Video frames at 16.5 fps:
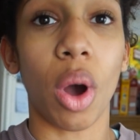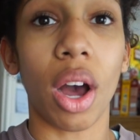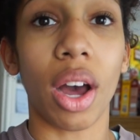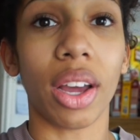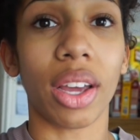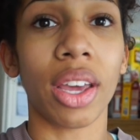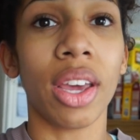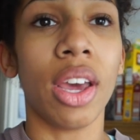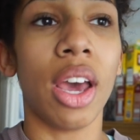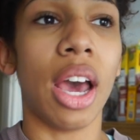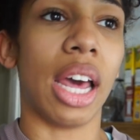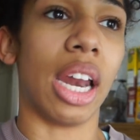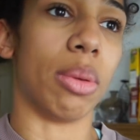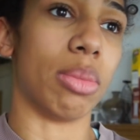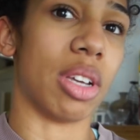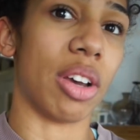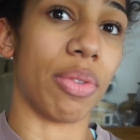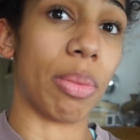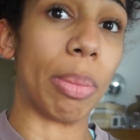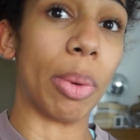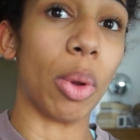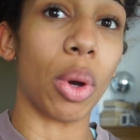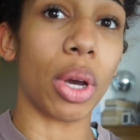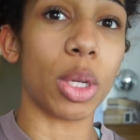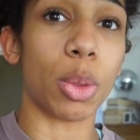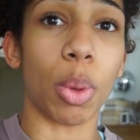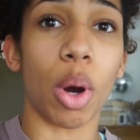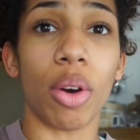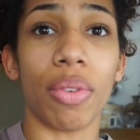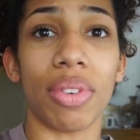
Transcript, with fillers: work and I'm self-employed, but